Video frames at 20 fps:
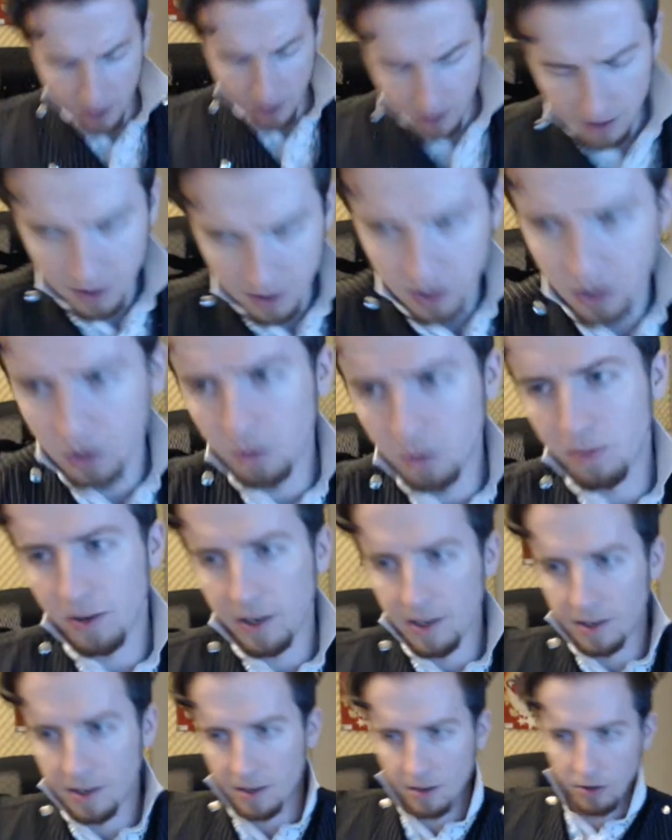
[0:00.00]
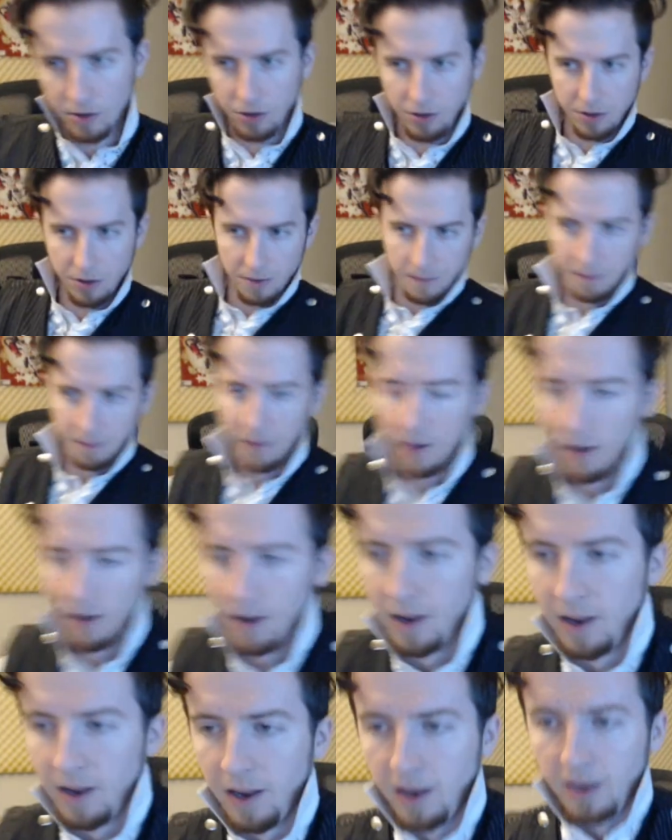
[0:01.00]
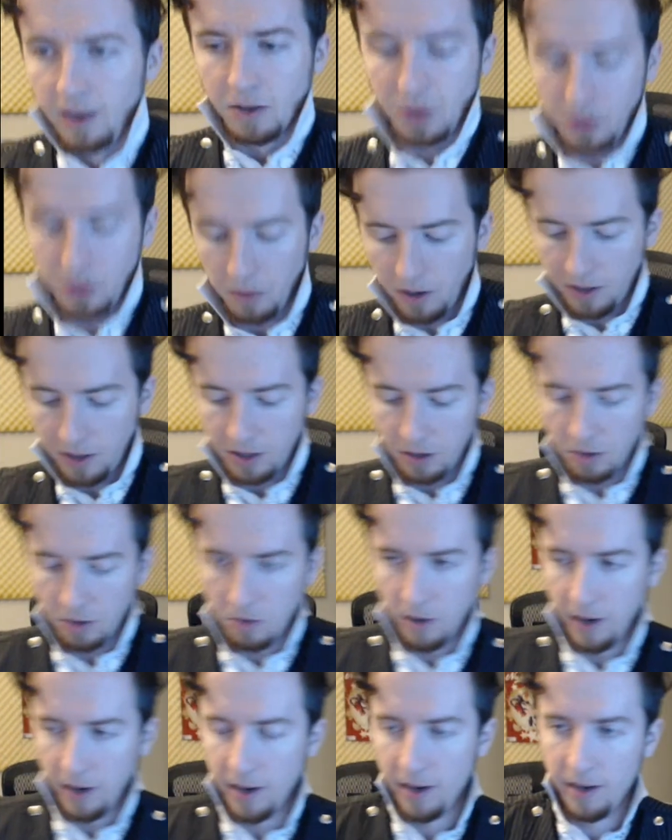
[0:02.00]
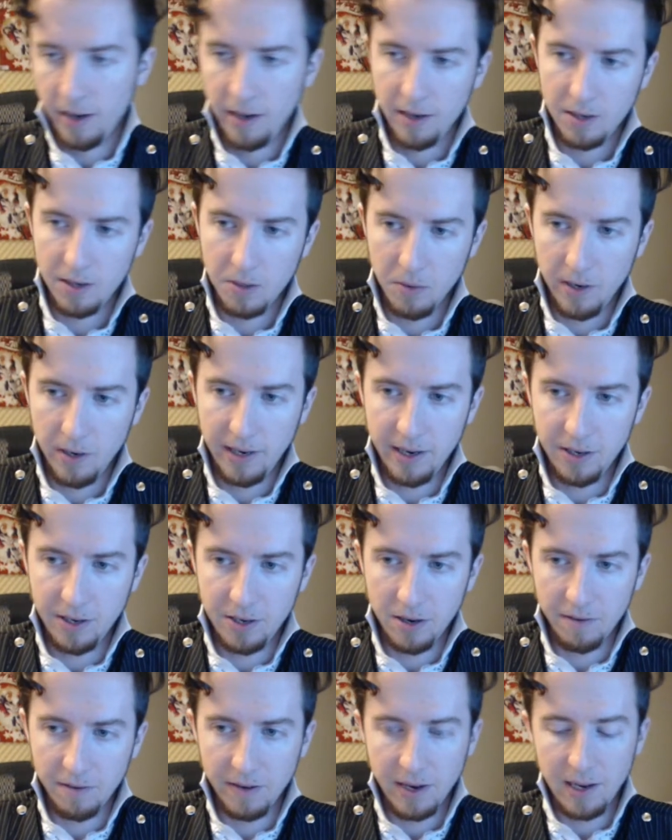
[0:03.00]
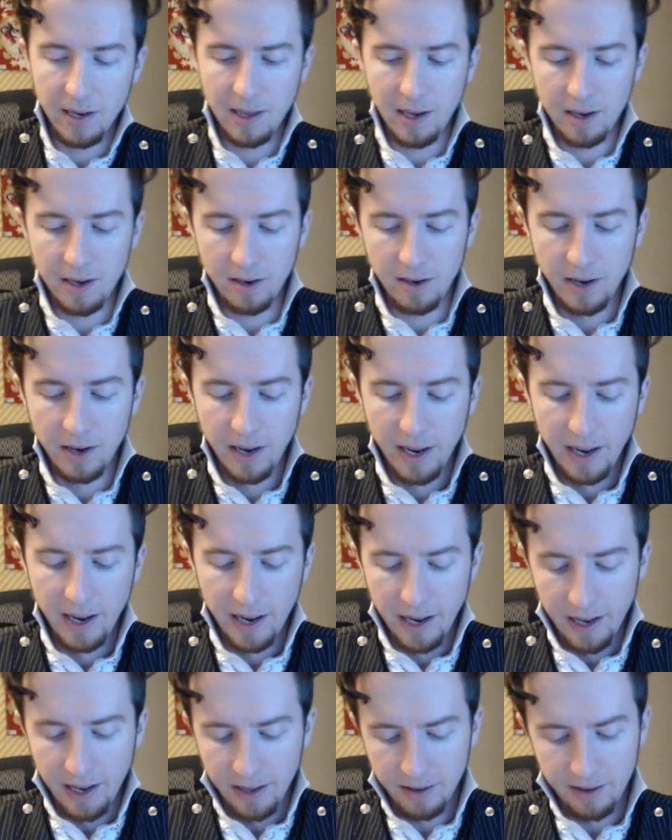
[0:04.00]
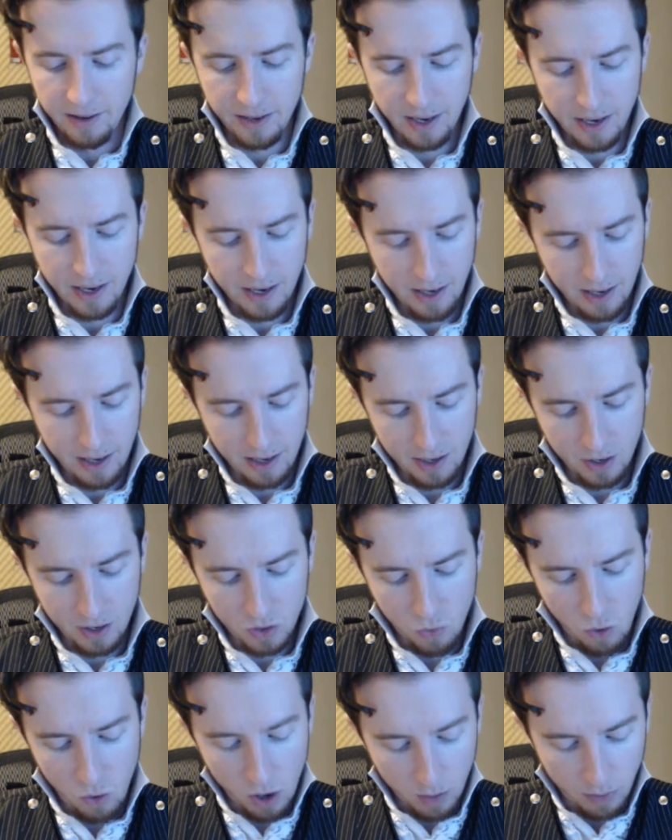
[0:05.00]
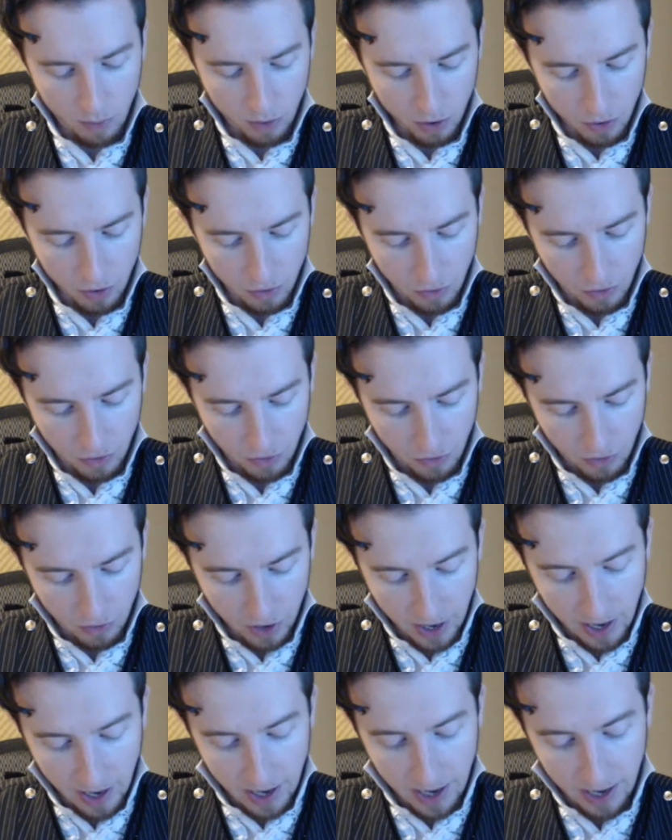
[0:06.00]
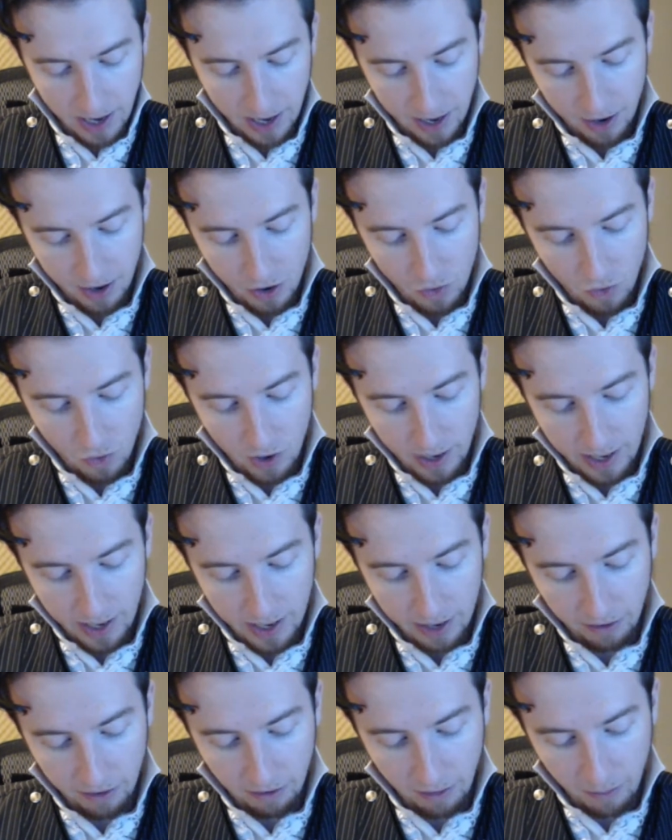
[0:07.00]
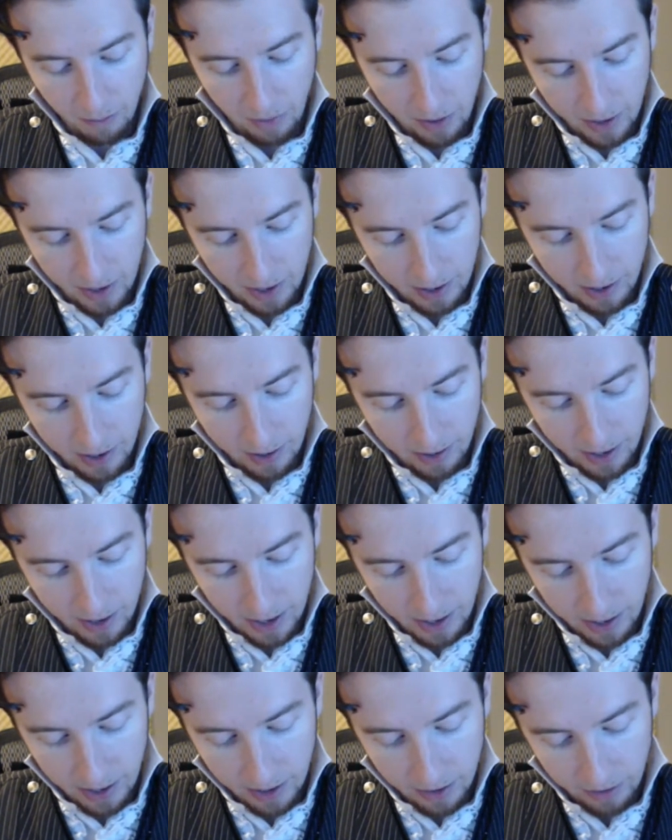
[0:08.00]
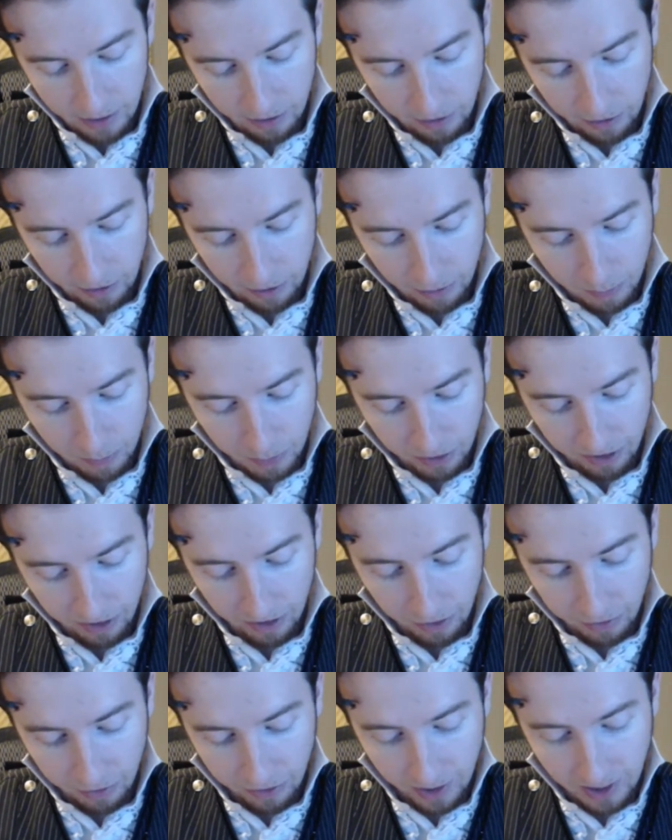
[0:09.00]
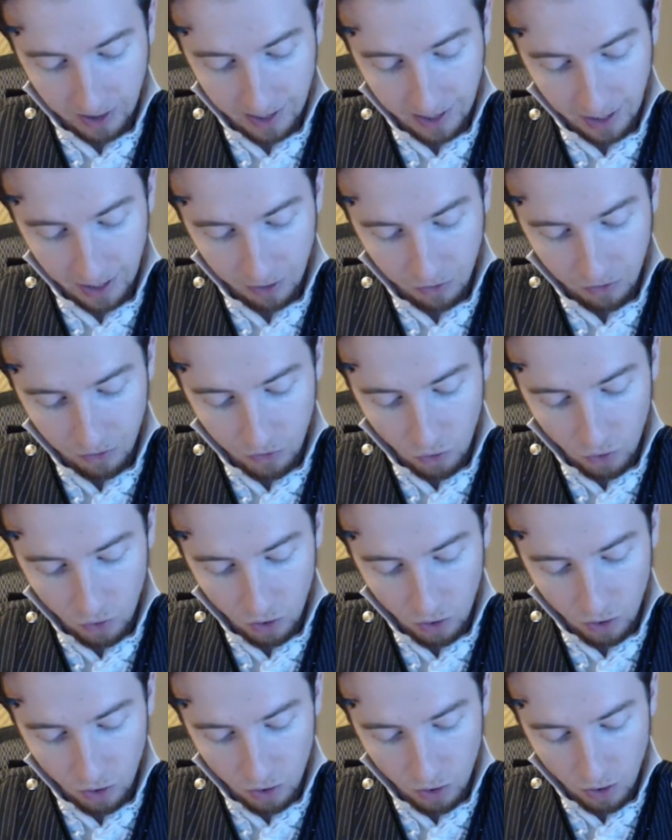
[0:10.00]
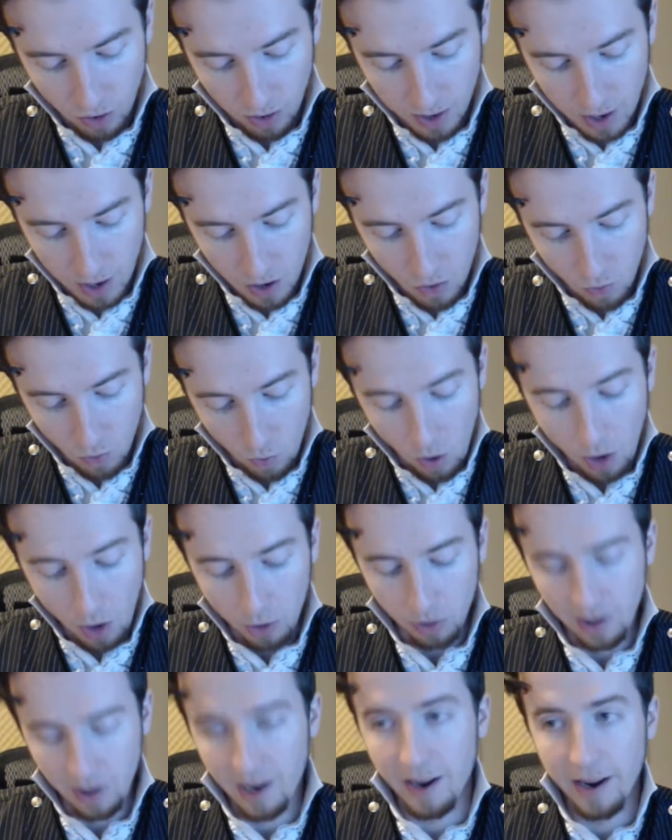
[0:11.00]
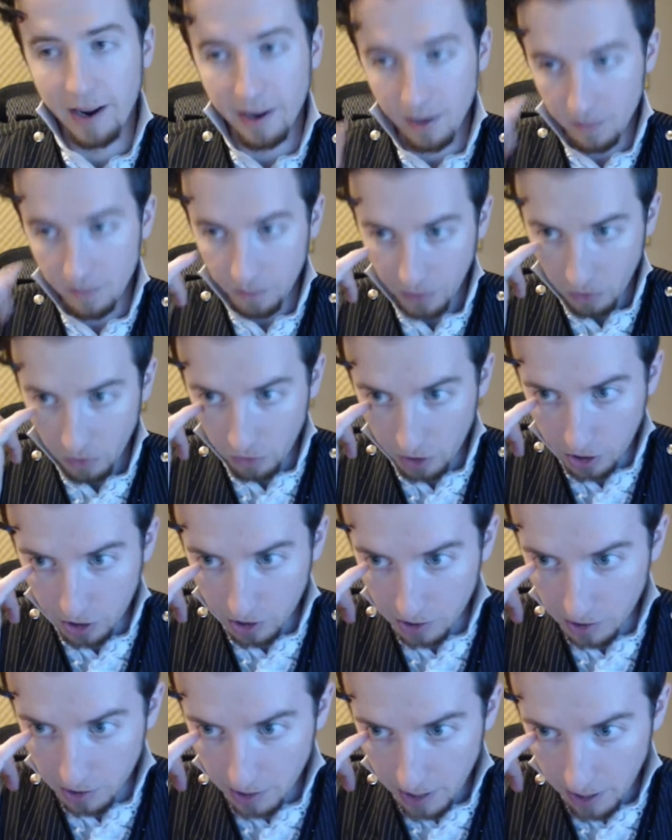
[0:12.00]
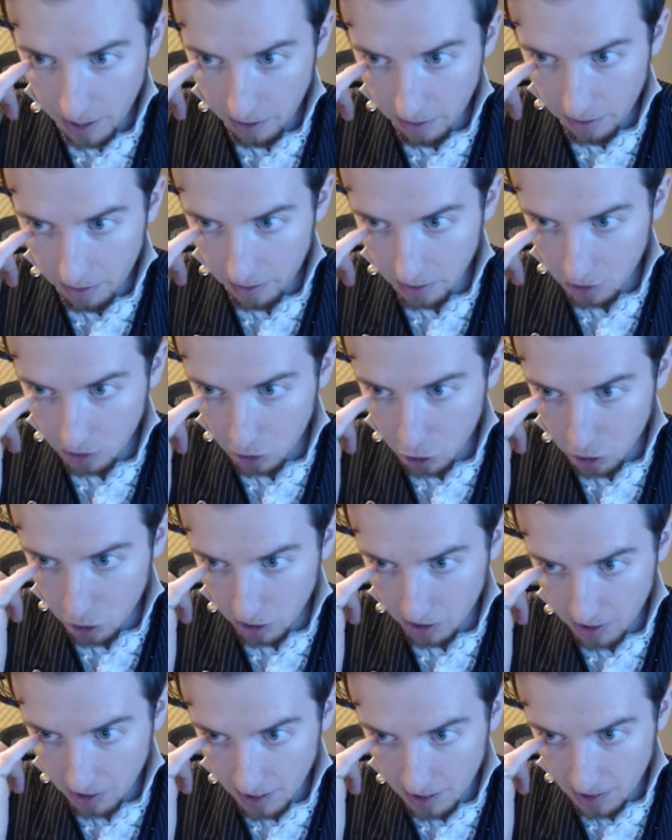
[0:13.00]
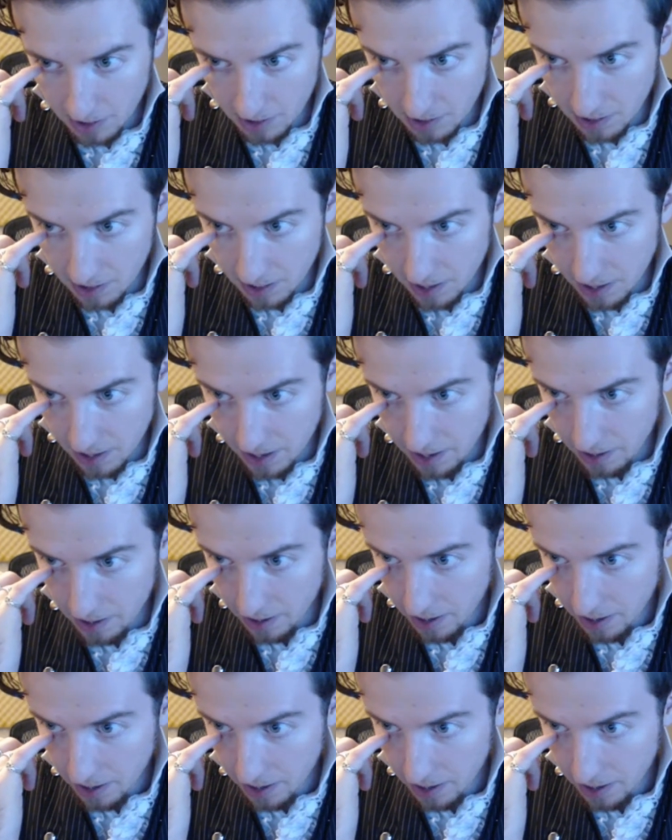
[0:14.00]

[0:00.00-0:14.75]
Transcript: it's super easy. I'll show you. So what you want to do is you want to get yourself an eyeliner that is waterproof. And you want to get something that is specifically for the waterline, which is the area that's just inside